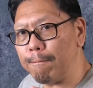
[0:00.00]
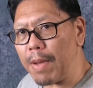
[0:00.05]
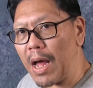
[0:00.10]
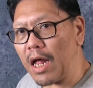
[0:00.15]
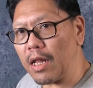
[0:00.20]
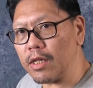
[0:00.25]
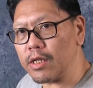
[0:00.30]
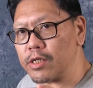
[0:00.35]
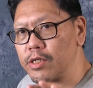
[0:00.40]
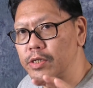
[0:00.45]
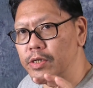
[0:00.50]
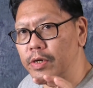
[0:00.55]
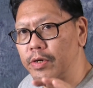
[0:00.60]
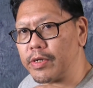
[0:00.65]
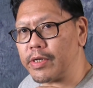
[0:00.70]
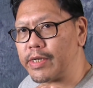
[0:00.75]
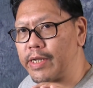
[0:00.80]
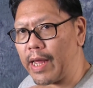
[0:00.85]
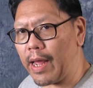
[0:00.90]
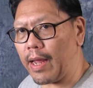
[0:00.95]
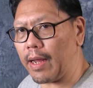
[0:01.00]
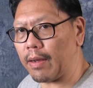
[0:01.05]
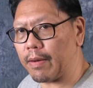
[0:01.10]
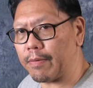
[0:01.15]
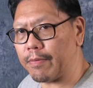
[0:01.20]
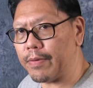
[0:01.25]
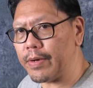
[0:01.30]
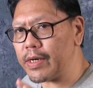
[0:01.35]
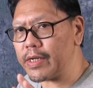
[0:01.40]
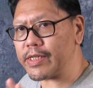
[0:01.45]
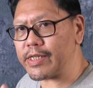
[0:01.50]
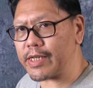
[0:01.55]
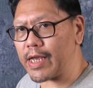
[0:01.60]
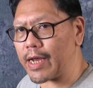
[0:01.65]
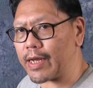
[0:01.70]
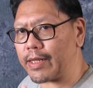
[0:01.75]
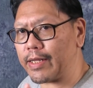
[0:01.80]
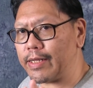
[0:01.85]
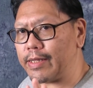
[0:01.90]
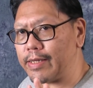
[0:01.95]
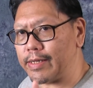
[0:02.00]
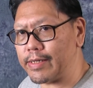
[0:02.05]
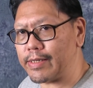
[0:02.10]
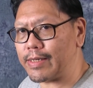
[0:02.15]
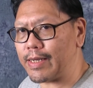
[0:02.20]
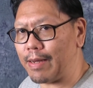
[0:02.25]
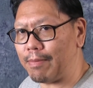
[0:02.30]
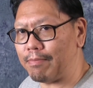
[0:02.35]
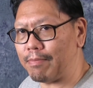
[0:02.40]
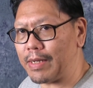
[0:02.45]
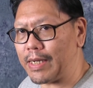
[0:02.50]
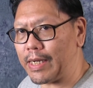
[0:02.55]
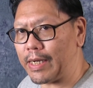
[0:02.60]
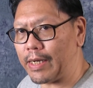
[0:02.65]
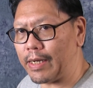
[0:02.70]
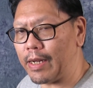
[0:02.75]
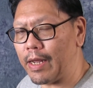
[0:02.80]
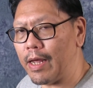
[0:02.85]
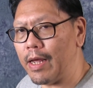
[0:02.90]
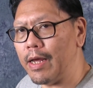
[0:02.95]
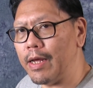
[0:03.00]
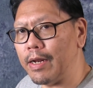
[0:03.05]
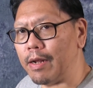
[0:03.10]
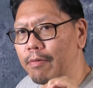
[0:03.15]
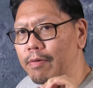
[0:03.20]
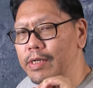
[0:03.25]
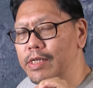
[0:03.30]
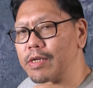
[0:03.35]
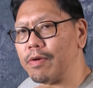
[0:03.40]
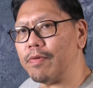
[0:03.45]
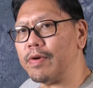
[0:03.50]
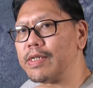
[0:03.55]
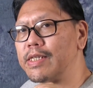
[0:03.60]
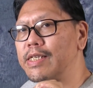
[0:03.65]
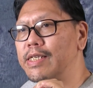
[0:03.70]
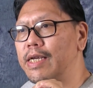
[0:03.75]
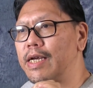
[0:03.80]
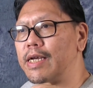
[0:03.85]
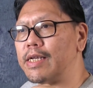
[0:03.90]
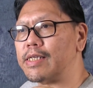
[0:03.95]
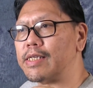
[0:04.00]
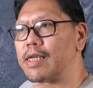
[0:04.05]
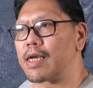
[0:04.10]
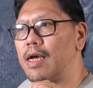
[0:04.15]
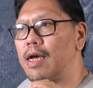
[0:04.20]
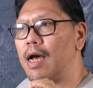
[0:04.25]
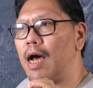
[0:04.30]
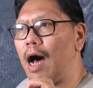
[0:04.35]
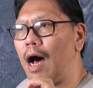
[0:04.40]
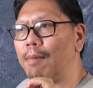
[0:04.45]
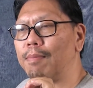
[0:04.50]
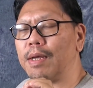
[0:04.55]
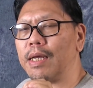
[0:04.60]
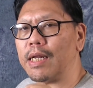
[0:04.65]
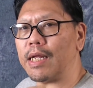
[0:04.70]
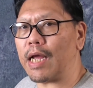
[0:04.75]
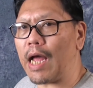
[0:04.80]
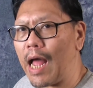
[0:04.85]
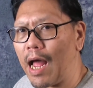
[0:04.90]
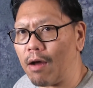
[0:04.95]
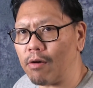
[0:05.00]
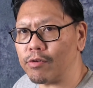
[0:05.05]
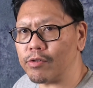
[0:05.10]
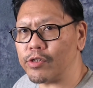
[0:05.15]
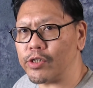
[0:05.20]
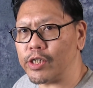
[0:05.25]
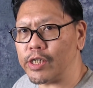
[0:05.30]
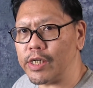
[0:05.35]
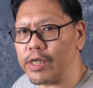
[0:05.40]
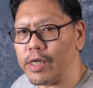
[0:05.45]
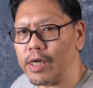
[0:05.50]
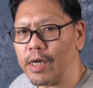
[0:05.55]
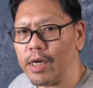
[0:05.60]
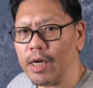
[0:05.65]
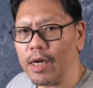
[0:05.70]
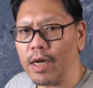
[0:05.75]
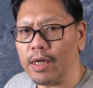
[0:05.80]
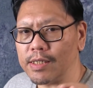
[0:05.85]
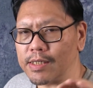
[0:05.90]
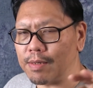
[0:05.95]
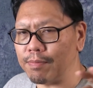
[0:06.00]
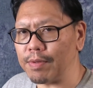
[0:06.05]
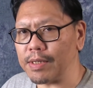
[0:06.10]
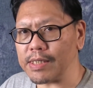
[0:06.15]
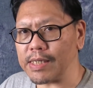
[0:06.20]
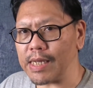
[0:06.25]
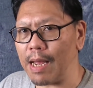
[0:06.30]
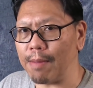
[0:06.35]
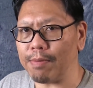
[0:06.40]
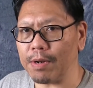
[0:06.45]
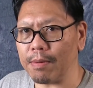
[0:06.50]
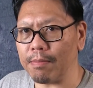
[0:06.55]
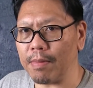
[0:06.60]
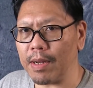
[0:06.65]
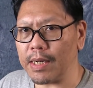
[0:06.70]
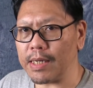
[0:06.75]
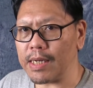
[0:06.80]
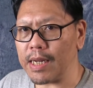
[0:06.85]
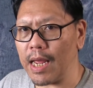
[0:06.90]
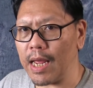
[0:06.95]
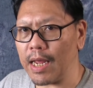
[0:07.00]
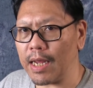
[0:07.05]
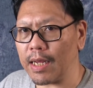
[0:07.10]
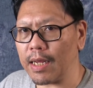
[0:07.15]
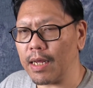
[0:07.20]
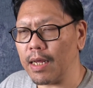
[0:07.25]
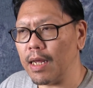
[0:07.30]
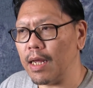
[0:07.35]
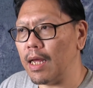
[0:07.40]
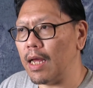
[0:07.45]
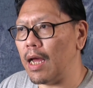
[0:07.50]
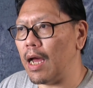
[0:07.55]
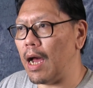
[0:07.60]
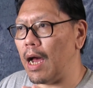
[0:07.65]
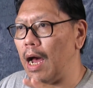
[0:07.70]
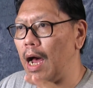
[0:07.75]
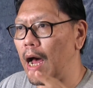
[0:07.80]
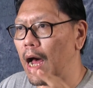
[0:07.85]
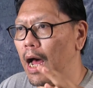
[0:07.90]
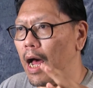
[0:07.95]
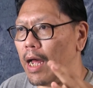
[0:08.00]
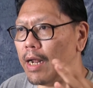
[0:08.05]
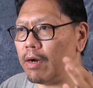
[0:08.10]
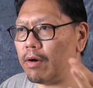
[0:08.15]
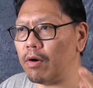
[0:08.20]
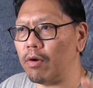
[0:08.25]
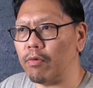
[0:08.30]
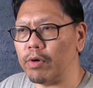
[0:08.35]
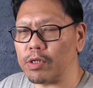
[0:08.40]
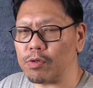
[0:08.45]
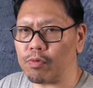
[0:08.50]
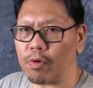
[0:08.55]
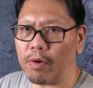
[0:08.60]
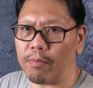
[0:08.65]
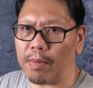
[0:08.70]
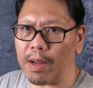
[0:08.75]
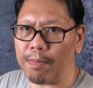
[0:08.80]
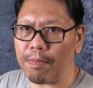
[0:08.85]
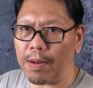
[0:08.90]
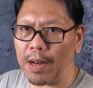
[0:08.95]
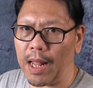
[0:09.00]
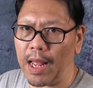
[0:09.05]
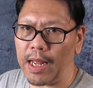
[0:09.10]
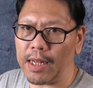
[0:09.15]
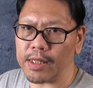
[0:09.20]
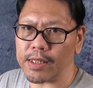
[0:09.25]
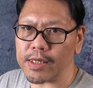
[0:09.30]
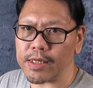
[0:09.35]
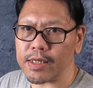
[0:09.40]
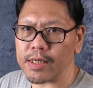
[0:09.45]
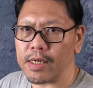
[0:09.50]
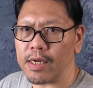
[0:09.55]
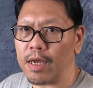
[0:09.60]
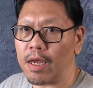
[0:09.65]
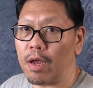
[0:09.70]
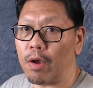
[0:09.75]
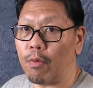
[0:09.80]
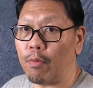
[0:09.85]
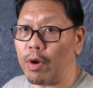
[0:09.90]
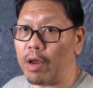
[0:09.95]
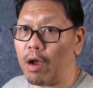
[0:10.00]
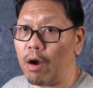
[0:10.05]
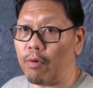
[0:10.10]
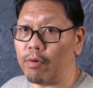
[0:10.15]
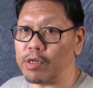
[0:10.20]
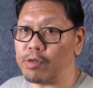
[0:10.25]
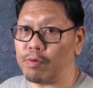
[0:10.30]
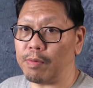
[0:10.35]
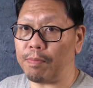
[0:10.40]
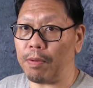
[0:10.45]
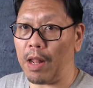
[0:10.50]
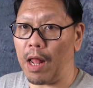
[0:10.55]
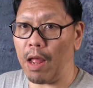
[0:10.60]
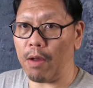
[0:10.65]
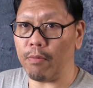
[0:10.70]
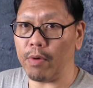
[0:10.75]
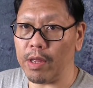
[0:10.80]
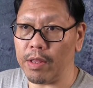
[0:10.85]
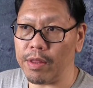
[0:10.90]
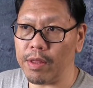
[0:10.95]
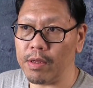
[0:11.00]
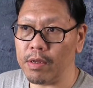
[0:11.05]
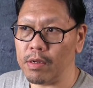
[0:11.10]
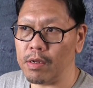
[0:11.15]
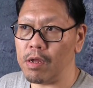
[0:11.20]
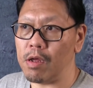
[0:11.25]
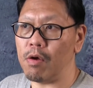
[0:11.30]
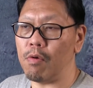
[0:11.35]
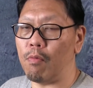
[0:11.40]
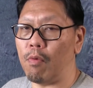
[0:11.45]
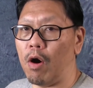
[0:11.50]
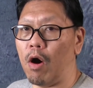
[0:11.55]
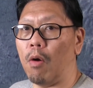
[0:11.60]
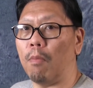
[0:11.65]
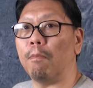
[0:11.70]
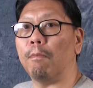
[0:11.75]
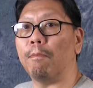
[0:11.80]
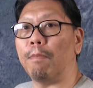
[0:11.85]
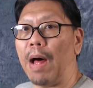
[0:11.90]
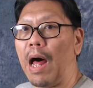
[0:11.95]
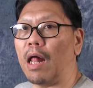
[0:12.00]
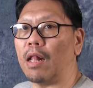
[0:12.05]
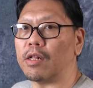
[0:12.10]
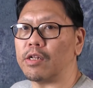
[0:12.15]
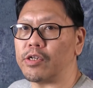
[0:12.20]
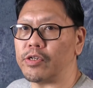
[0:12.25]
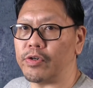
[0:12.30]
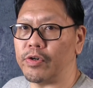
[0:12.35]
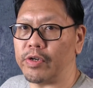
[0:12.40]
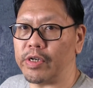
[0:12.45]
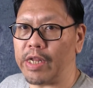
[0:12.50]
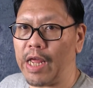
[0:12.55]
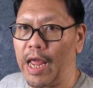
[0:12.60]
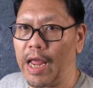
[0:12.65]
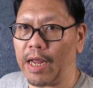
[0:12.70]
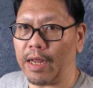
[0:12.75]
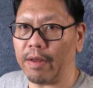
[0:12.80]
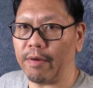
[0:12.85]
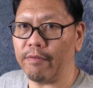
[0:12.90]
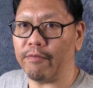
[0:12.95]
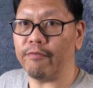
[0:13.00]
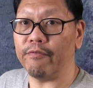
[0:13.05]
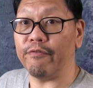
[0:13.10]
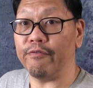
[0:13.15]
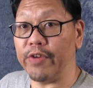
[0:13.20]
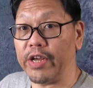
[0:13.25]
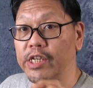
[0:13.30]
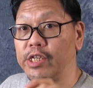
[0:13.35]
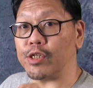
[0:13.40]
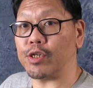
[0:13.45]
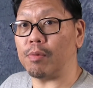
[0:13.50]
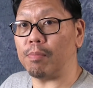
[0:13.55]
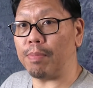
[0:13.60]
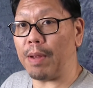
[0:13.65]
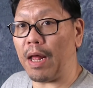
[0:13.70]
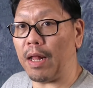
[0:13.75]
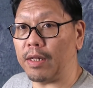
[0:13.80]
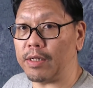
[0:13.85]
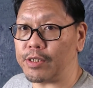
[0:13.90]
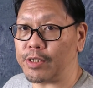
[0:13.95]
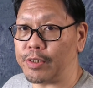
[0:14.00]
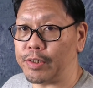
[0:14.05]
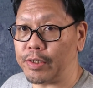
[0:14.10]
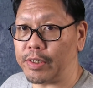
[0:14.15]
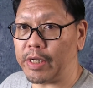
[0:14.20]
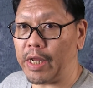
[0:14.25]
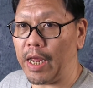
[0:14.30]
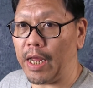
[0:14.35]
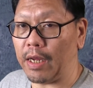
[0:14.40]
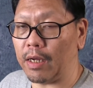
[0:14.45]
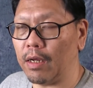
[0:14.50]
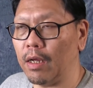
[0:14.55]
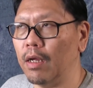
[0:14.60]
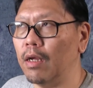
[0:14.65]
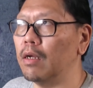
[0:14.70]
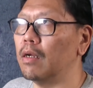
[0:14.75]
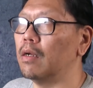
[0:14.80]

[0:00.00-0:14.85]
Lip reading: Balance your tank. What exactly does that mean? And when someone says, I'm getting algae, something's happening in my tank, I don't know what's wrong with my plants, we always reply with, well, balance your tank. Fix your balance to your tank.